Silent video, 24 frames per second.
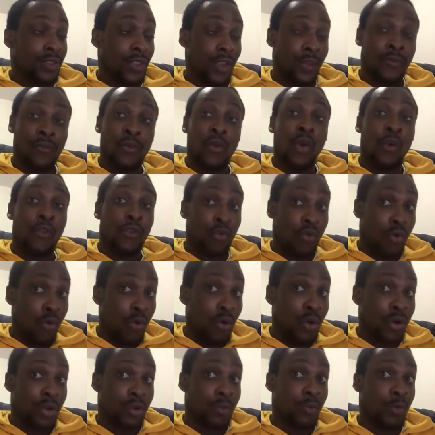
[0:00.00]
the fourth
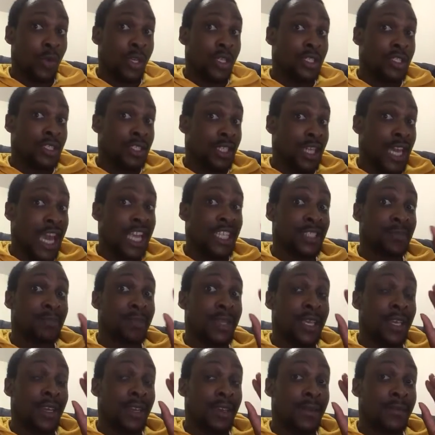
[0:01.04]
quarter, which has
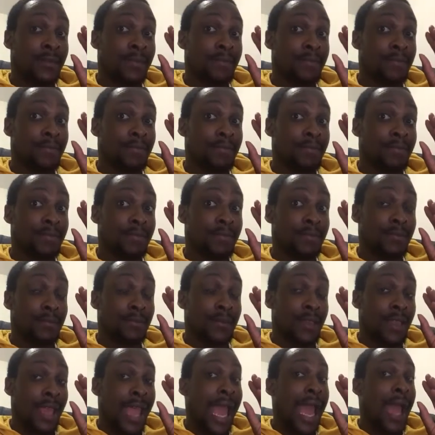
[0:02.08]
been
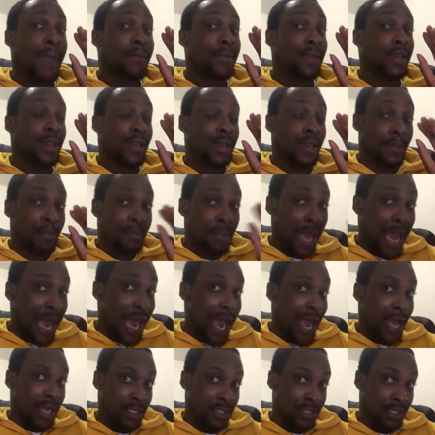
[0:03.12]
happened in the
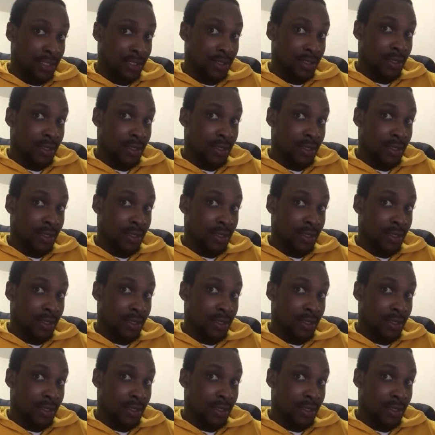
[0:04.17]
past,